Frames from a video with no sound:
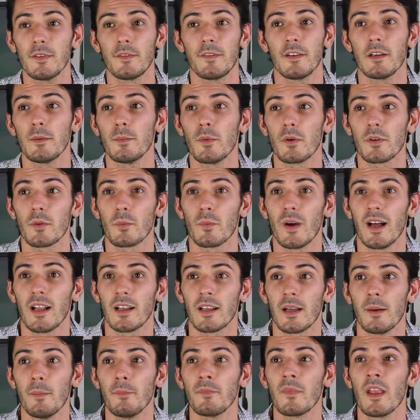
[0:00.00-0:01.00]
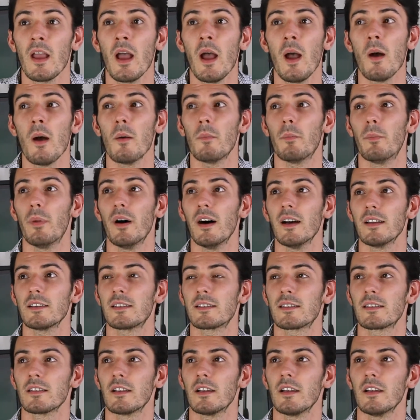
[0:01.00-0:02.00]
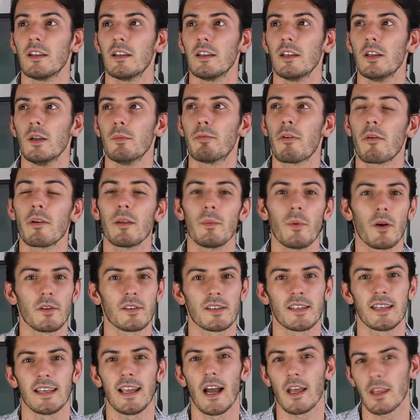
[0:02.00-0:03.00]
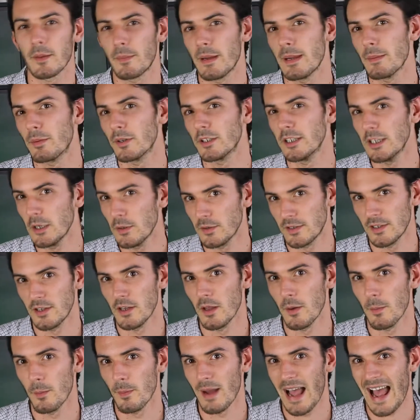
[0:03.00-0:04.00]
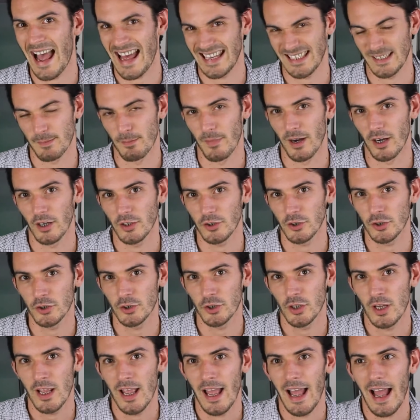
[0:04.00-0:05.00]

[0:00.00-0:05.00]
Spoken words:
You feel more than welcome, but you probably won't see other people using them as much,